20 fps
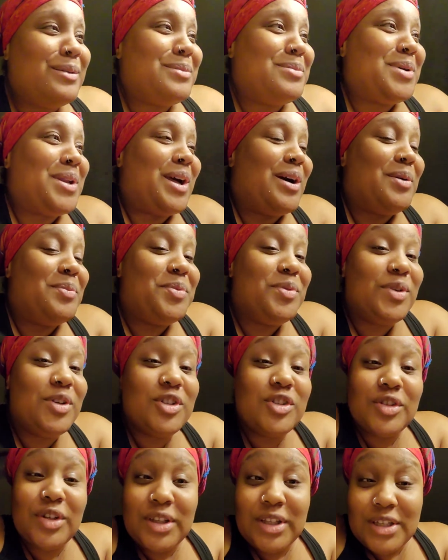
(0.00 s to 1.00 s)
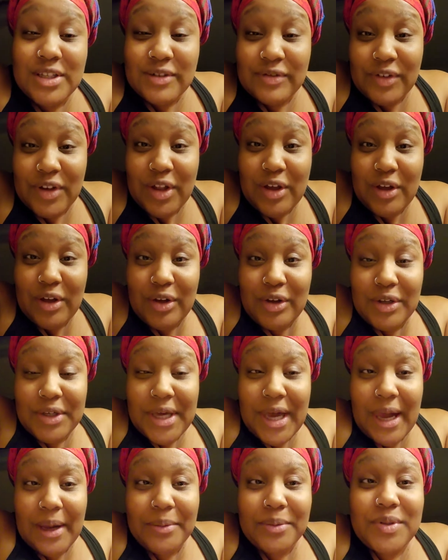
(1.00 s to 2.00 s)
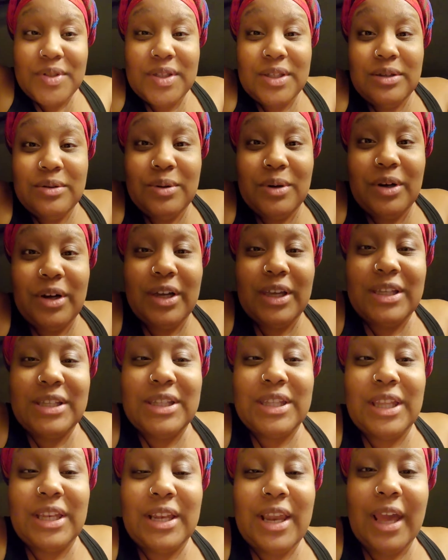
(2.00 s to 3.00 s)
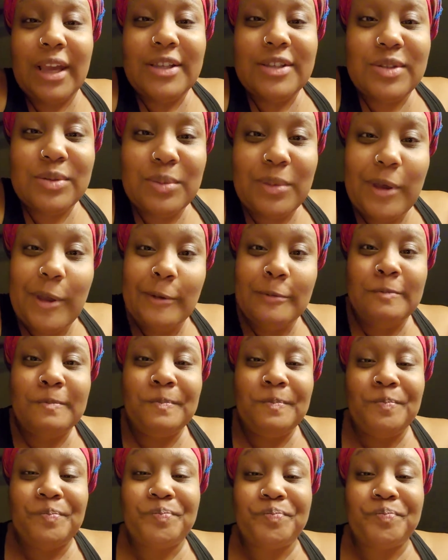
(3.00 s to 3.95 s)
But I hope you enjoyed this vlog. I will see you on the next one.